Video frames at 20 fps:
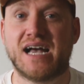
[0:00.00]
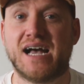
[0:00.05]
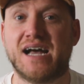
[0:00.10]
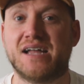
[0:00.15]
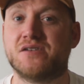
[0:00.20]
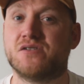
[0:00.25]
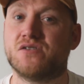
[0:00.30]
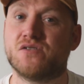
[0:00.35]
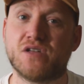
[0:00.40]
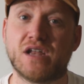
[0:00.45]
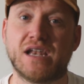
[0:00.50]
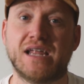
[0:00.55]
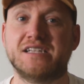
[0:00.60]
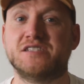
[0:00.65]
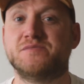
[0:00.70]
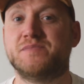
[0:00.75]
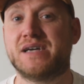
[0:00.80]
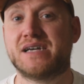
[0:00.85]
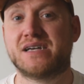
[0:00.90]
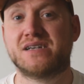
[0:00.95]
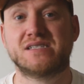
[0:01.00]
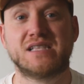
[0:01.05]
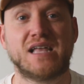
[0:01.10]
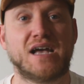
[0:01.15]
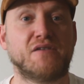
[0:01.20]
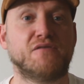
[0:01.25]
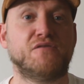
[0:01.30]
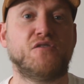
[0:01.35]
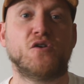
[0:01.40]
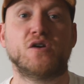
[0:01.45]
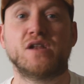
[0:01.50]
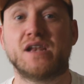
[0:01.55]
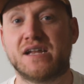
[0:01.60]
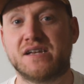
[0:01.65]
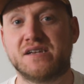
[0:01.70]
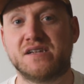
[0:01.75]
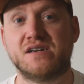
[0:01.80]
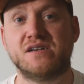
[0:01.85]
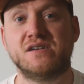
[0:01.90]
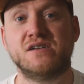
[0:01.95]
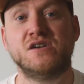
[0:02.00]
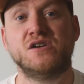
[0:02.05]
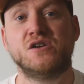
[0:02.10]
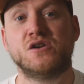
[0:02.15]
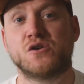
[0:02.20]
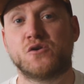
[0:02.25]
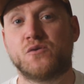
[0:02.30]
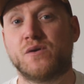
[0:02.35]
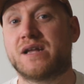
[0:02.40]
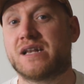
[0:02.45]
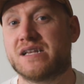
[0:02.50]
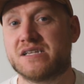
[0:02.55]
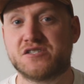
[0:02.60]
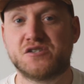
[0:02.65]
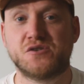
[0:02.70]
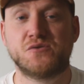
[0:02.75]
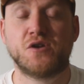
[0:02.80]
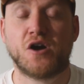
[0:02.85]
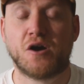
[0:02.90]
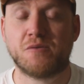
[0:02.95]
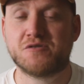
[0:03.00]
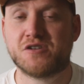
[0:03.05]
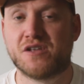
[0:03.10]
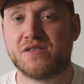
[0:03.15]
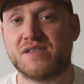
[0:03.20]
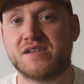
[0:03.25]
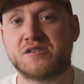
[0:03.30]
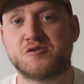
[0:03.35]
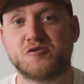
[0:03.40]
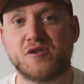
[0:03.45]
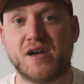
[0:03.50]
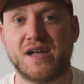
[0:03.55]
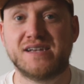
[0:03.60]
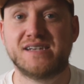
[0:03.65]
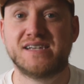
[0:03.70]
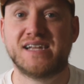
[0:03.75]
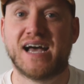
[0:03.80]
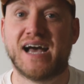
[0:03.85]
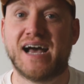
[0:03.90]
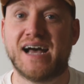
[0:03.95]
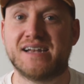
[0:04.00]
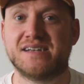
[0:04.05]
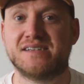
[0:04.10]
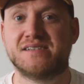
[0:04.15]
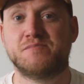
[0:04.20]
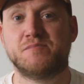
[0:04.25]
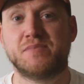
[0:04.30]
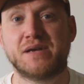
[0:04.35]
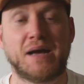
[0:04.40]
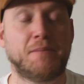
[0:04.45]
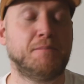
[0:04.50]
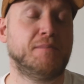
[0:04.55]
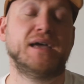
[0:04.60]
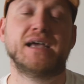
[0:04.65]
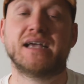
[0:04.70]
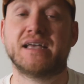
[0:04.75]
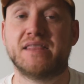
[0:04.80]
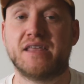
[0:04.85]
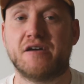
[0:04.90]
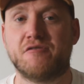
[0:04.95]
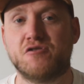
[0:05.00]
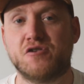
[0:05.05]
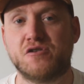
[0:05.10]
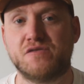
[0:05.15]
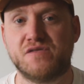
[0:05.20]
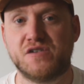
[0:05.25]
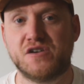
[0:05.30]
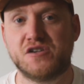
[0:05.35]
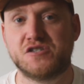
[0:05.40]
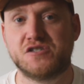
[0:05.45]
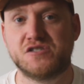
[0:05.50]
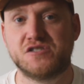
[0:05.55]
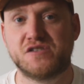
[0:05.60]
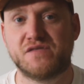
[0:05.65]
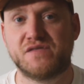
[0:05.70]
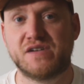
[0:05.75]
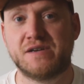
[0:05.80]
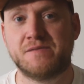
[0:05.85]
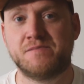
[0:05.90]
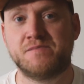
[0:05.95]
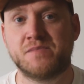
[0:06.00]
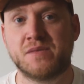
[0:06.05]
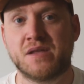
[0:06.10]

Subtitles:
and other lens makers like Voigtlander quickly soon hopped on this trend and began making their own versions of it.